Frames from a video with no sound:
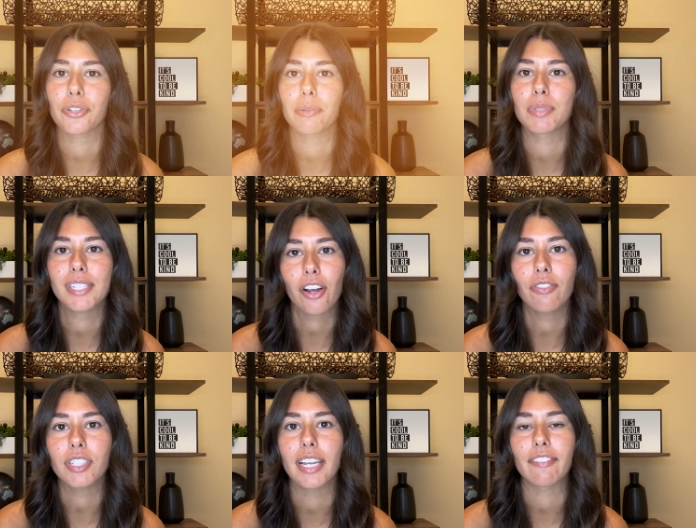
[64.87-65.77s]

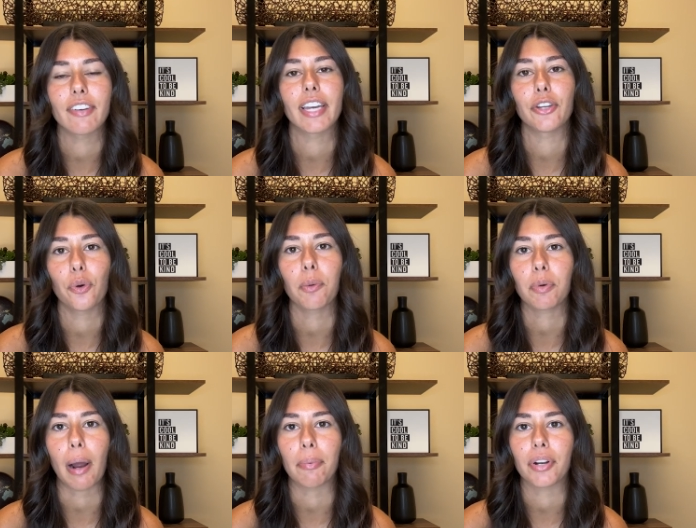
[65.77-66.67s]
themselves living in your
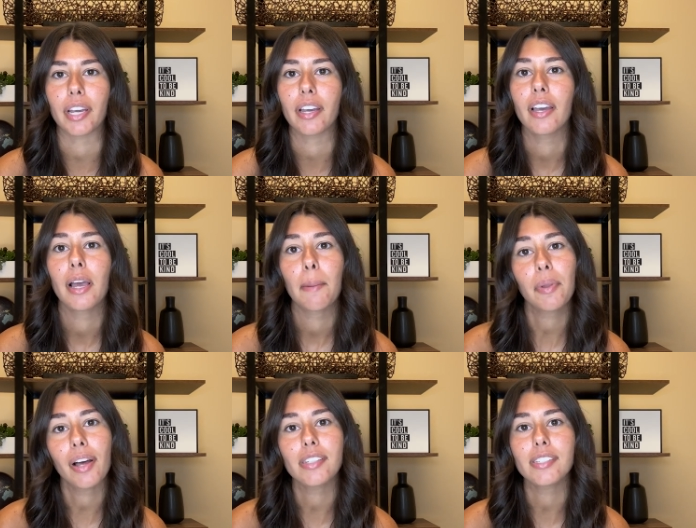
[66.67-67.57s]
property.
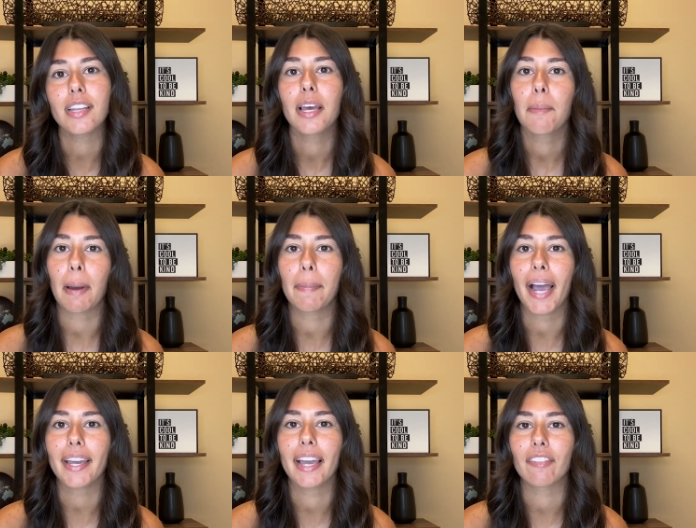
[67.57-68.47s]
Plus, by
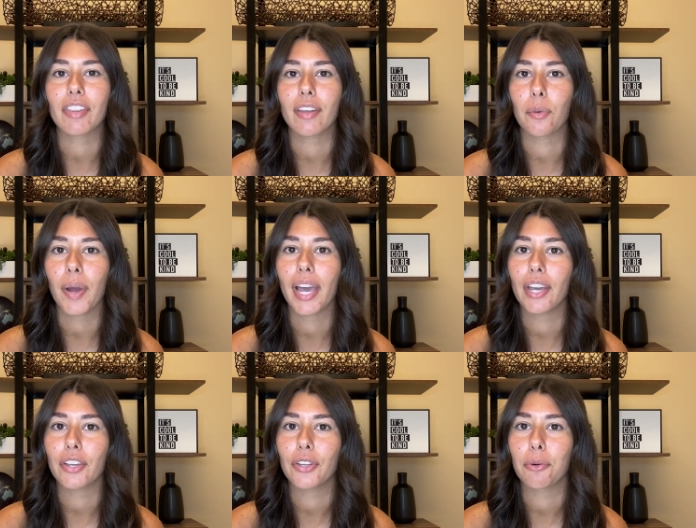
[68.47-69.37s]
packing everything
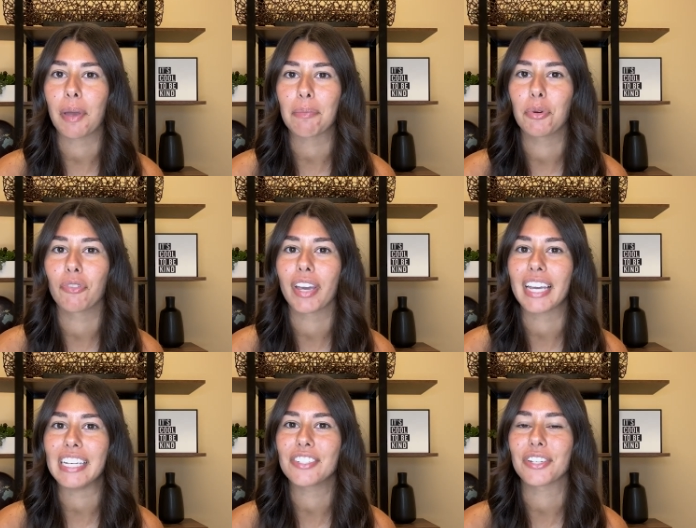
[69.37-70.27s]
away, you'll make moving
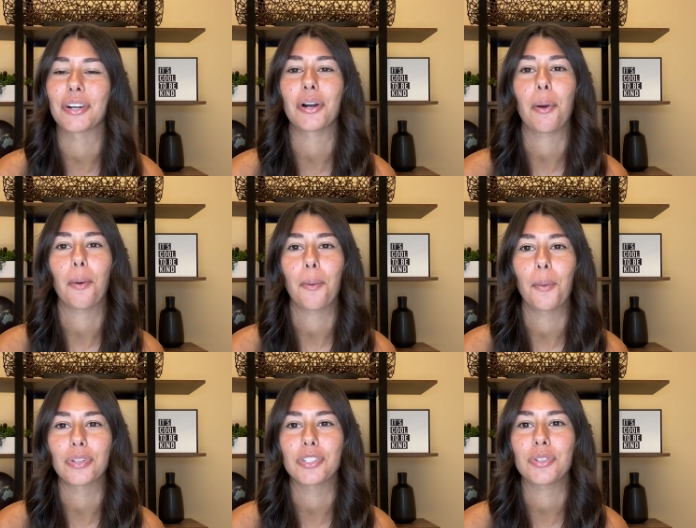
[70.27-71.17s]
easier
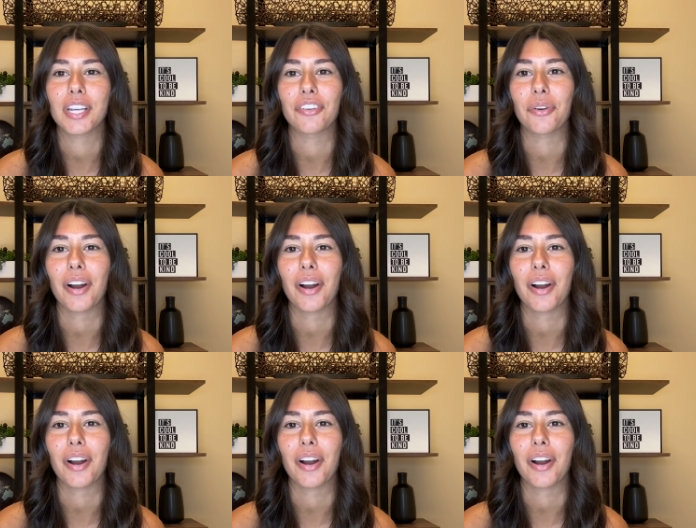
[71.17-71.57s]
once you sell your